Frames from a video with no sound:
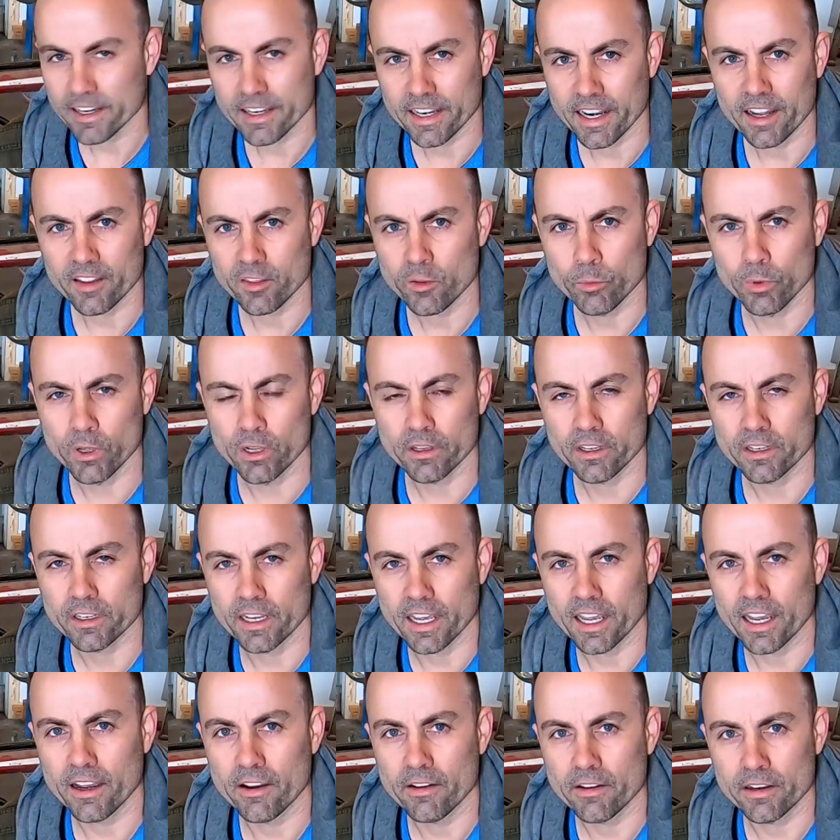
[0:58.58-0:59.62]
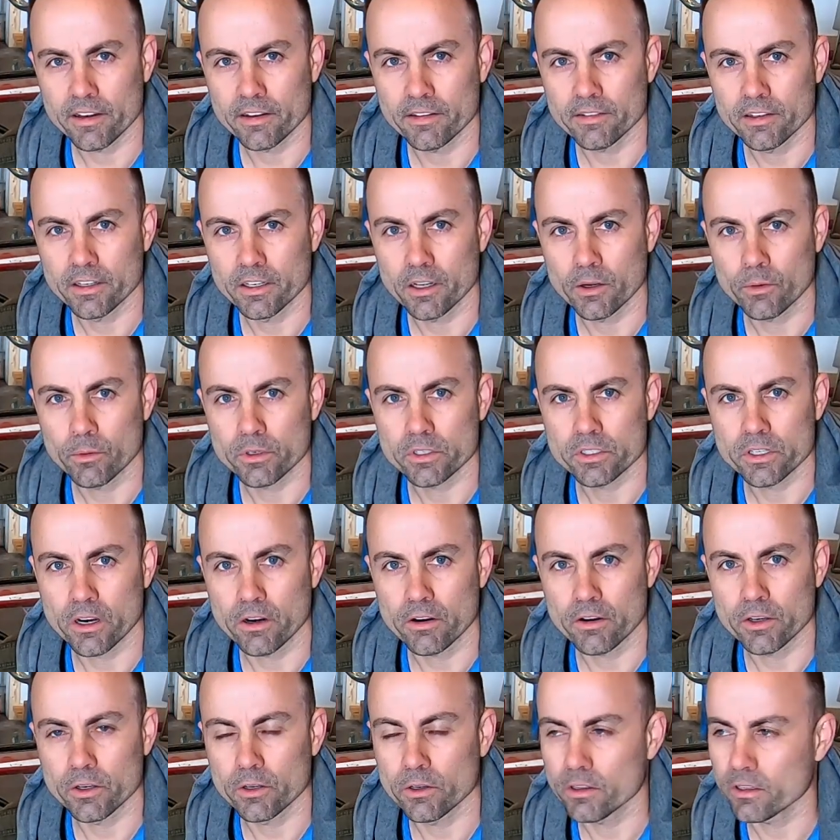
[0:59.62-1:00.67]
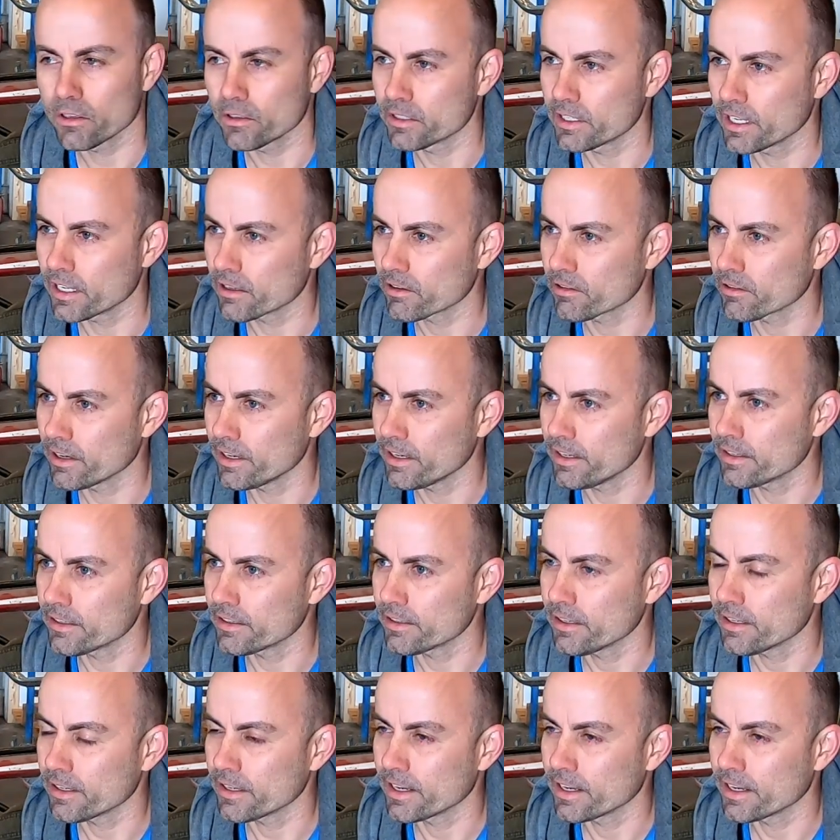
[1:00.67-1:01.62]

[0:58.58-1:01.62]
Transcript: it down at the building now and you know we're starting to do a little decorating